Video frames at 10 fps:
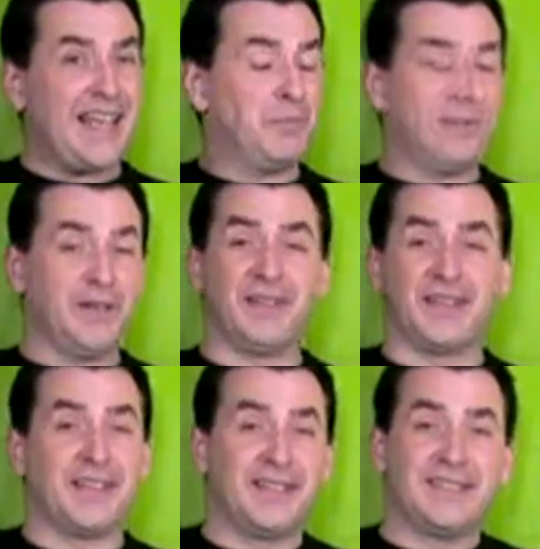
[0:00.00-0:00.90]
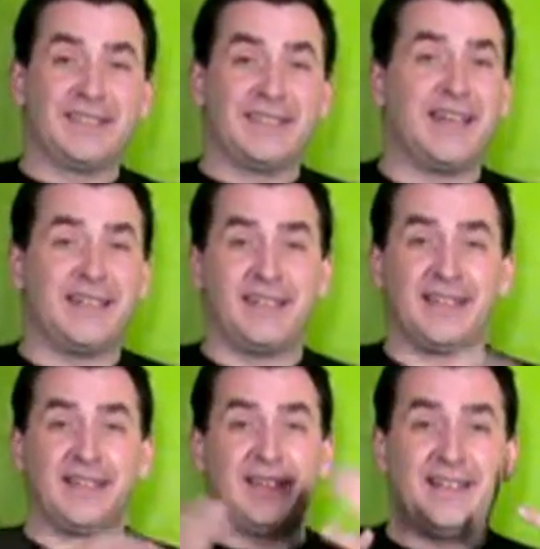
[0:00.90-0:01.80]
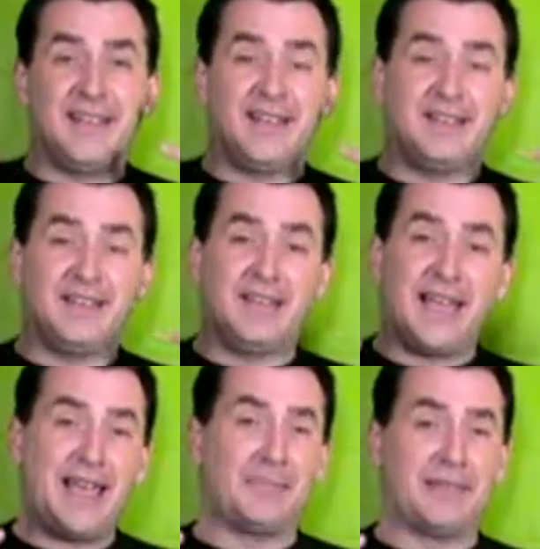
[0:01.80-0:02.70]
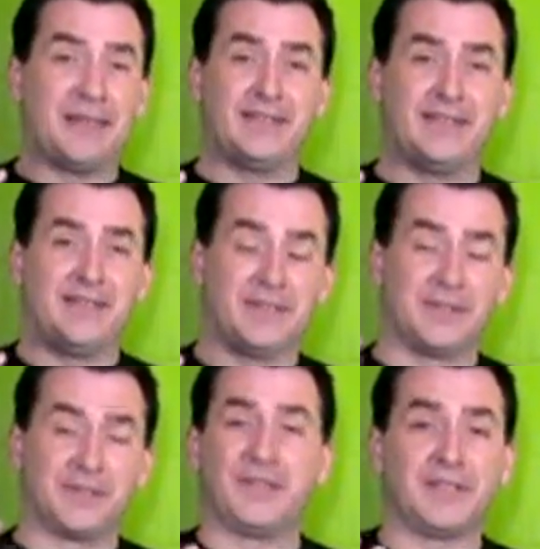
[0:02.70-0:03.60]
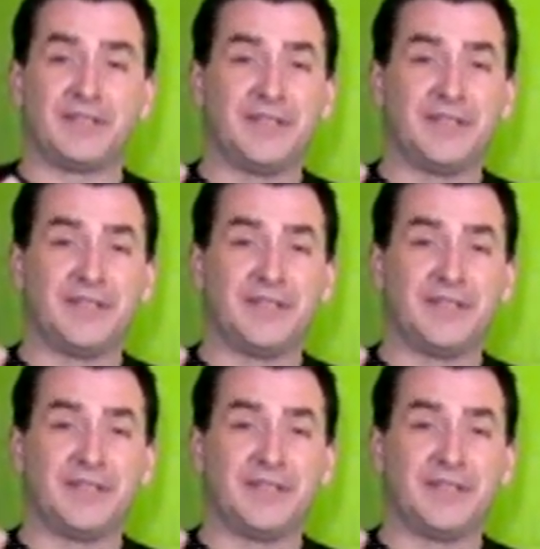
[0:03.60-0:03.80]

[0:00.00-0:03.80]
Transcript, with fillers: and one of the things that happened in the earlier